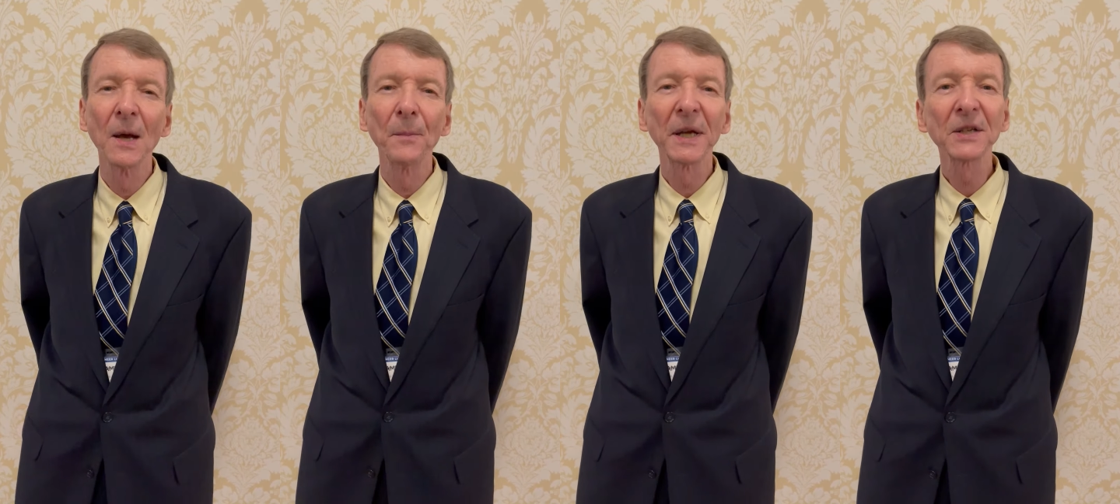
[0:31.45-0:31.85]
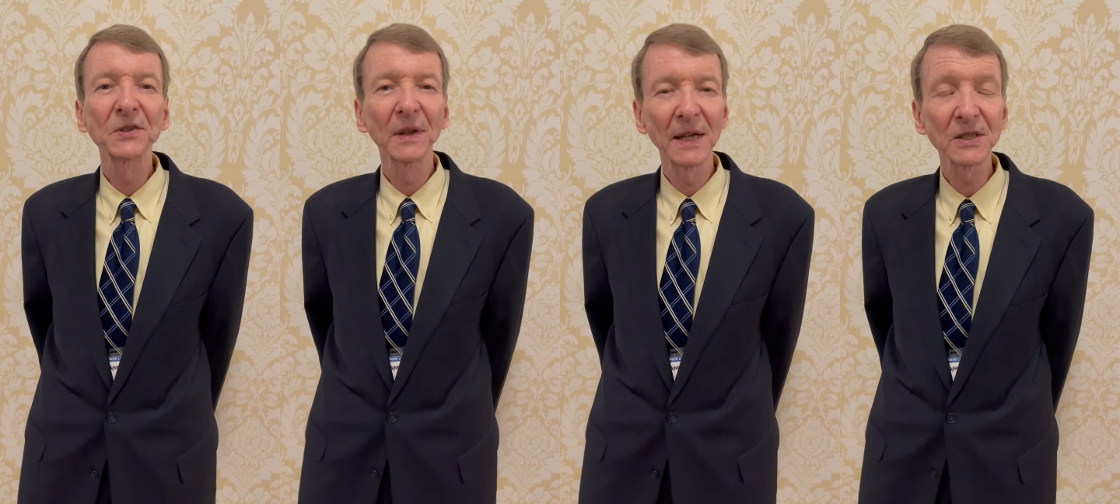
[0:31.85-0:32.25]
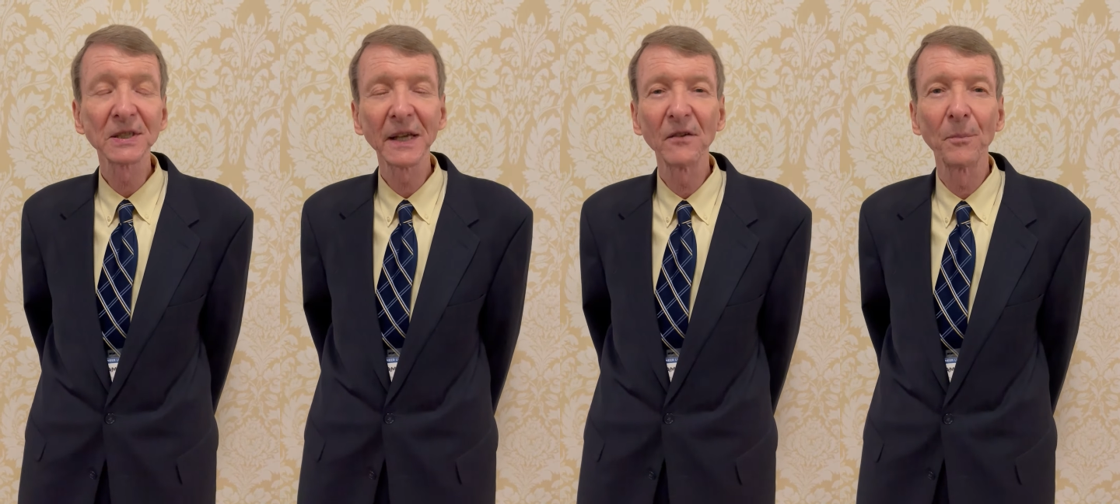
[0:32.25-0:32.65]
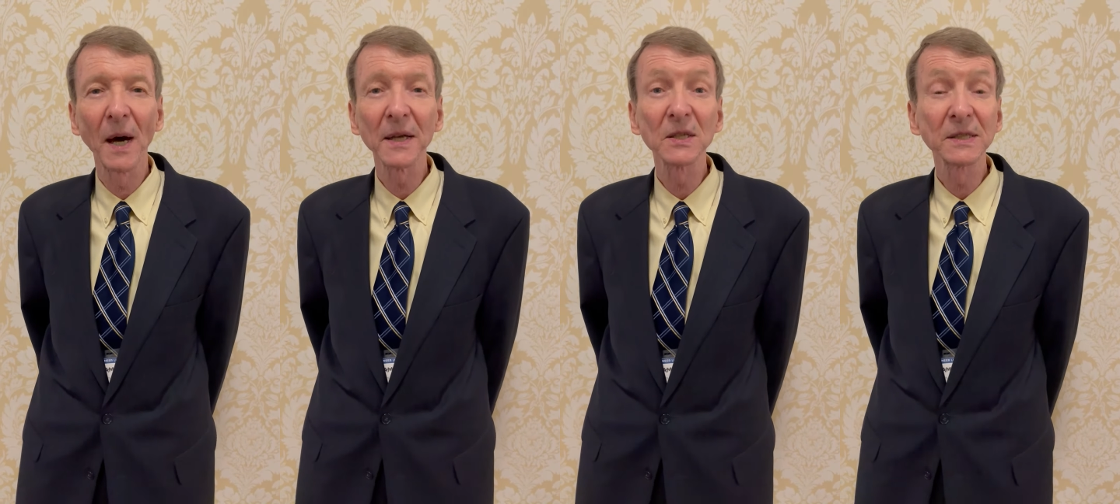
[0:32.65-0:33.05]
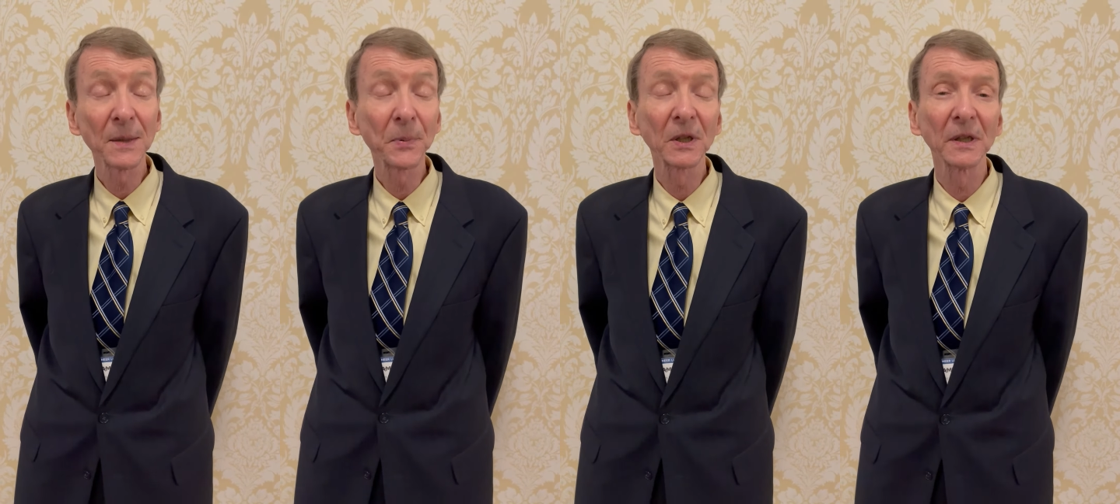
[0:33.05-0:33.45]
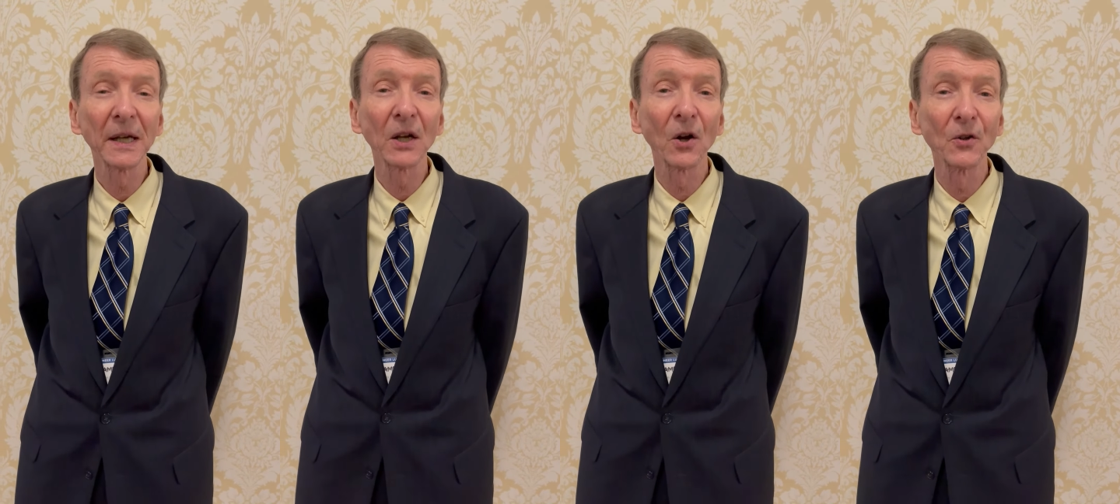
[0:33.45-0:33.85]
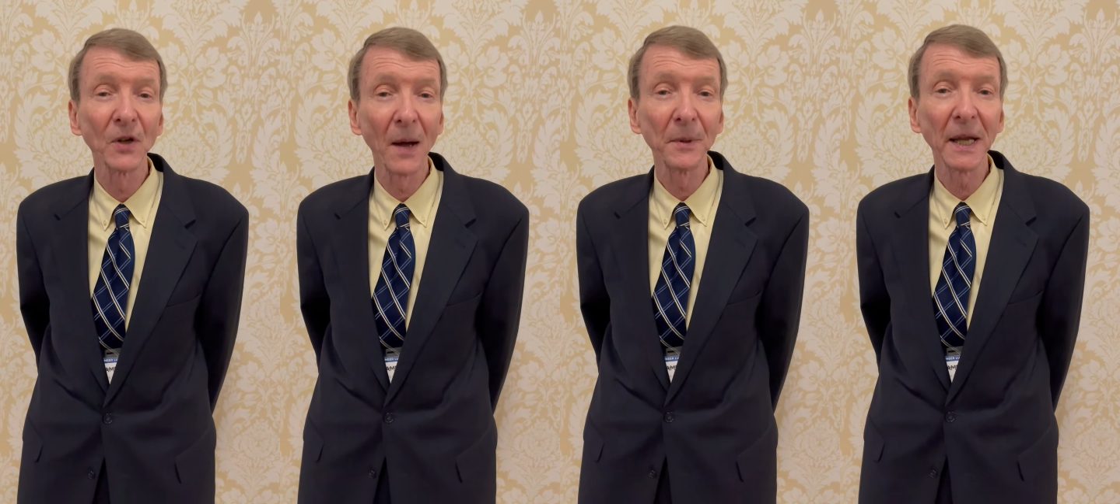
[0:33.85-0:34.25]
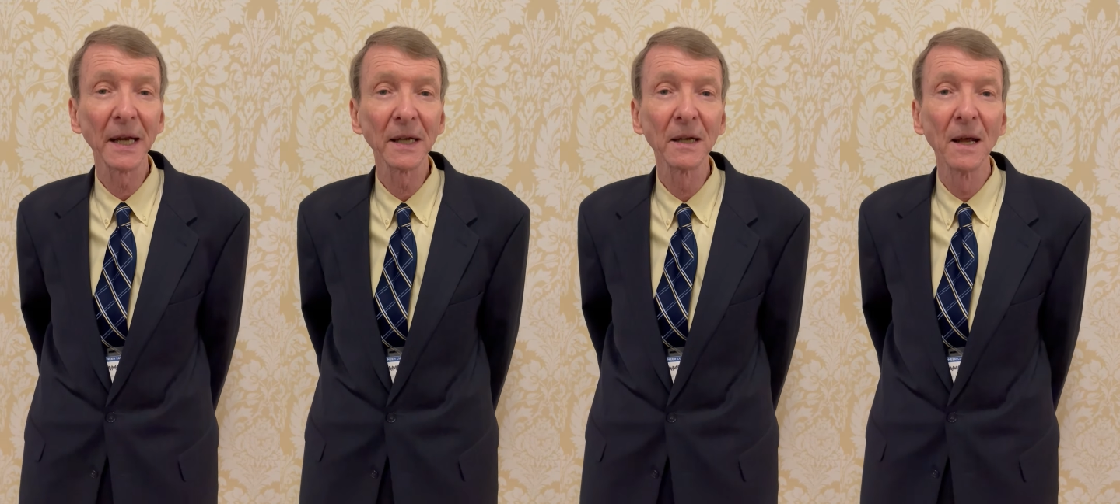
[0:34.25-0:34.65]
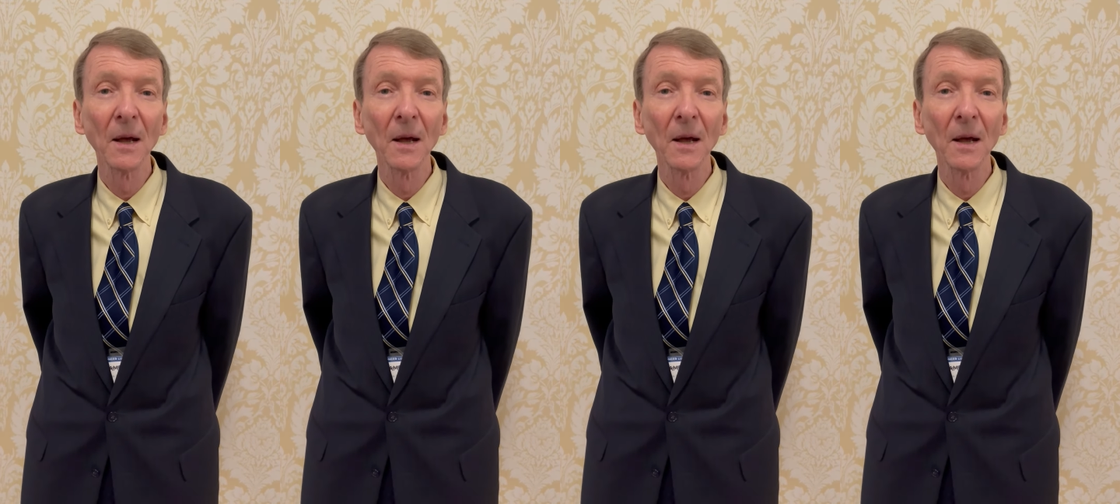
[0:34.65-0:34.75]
because the legislative bodies typically are dominated